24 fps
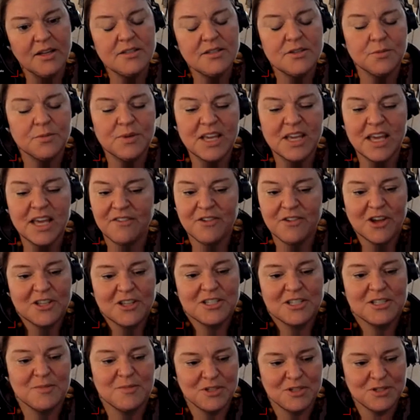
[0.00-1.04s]
So we have
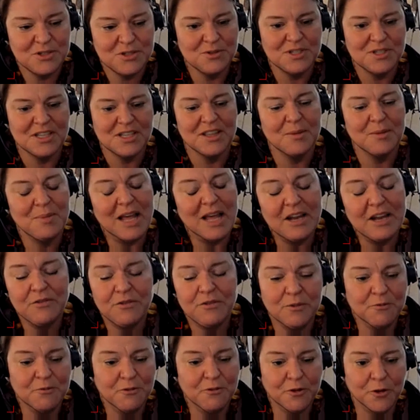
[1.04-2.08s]
customers using the
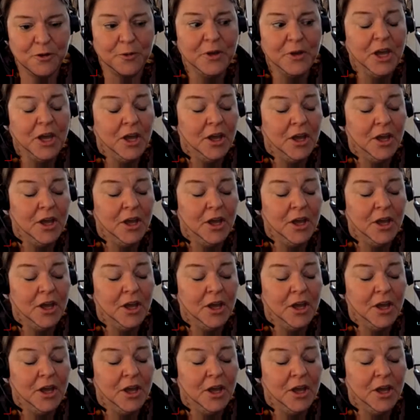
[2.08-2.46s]
platform for